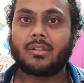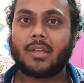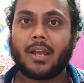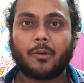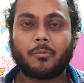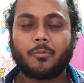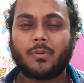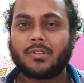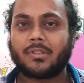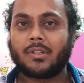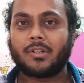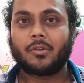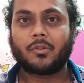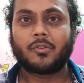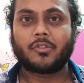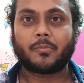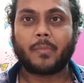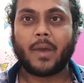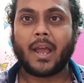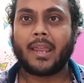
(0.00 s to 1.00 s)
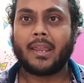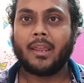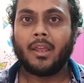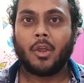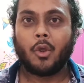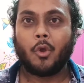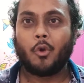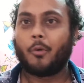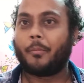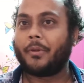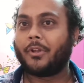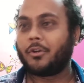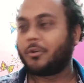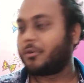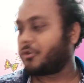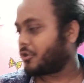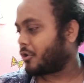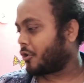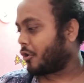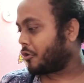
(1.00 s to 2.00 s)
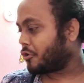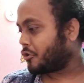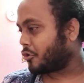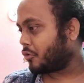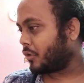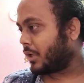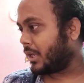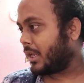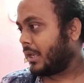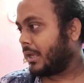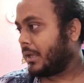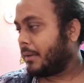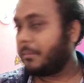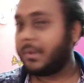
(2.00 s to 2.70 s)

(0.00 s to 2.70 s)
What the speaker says: that was introduced by Upendrakishor Roy Choudhury.